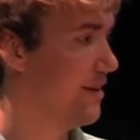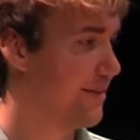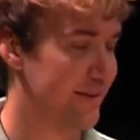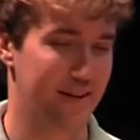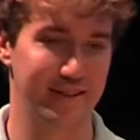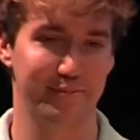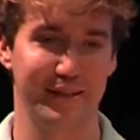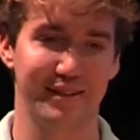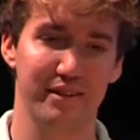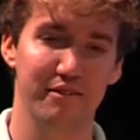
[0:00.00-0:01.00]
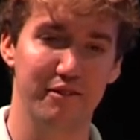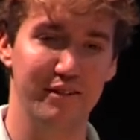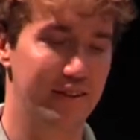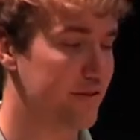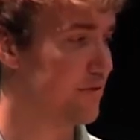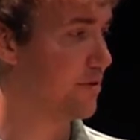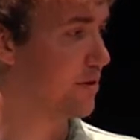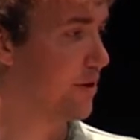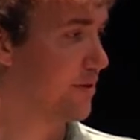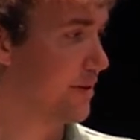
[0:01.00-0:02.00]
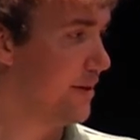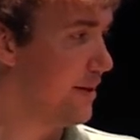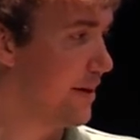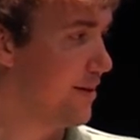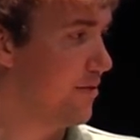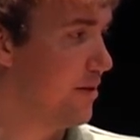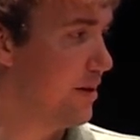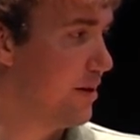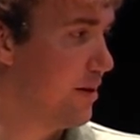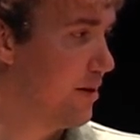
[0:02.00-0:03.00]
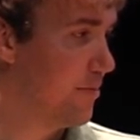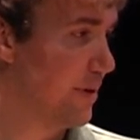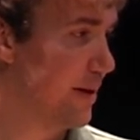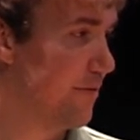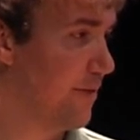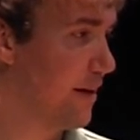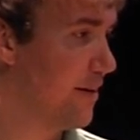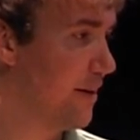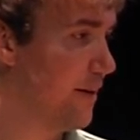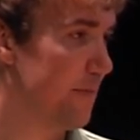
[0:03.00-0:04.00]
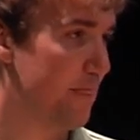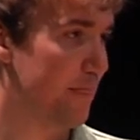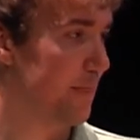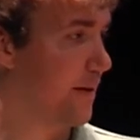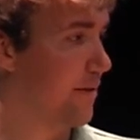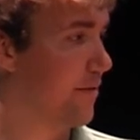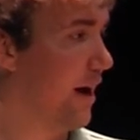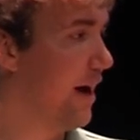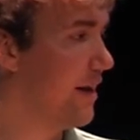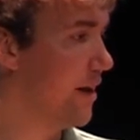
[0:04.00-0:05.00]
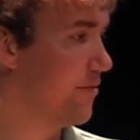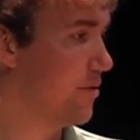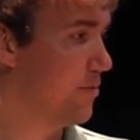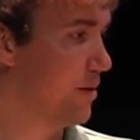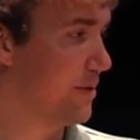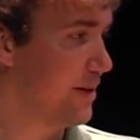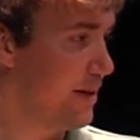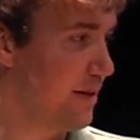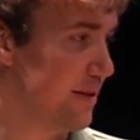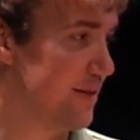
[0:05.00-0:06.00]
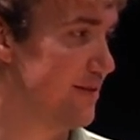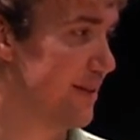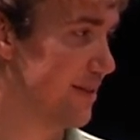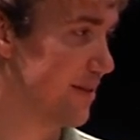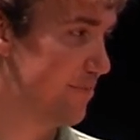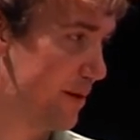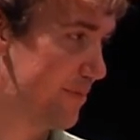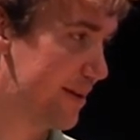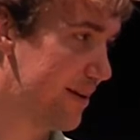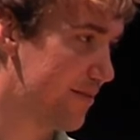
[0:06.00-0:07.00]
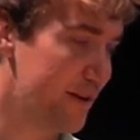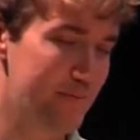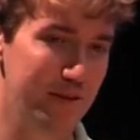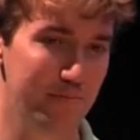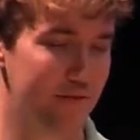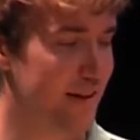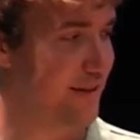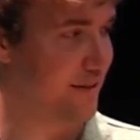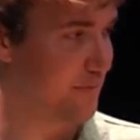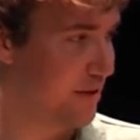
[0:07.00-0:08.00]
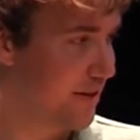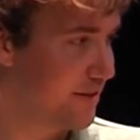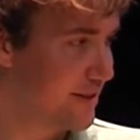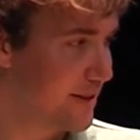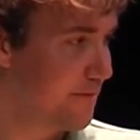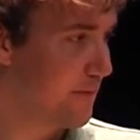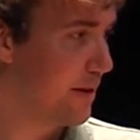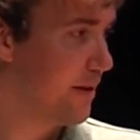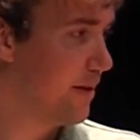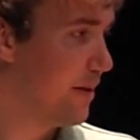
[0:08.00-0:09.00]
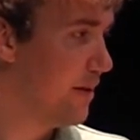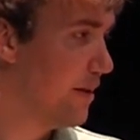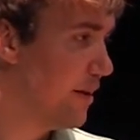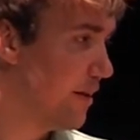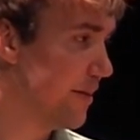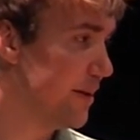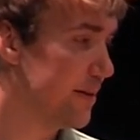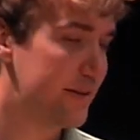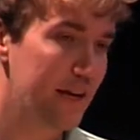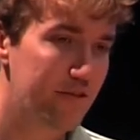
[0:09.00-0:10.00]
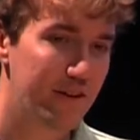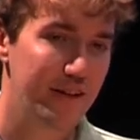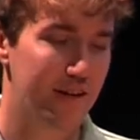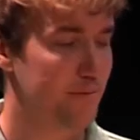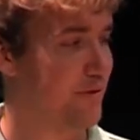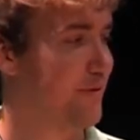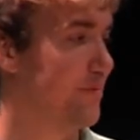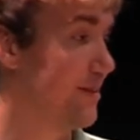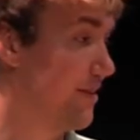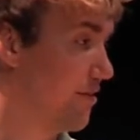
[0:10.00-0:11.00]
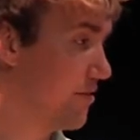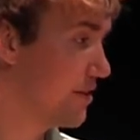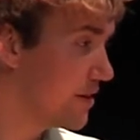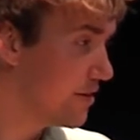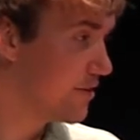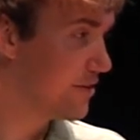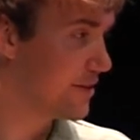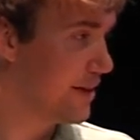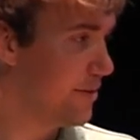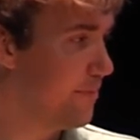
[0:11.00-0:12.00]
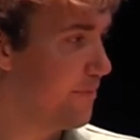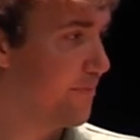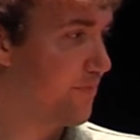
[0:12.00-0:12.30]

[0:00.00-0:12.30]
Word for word: not expecting you to read the pseudocode in detail, but a very kind of high level, what we did is that the public key encryption provides the privacy, the integrity comes from the digital signature scheme,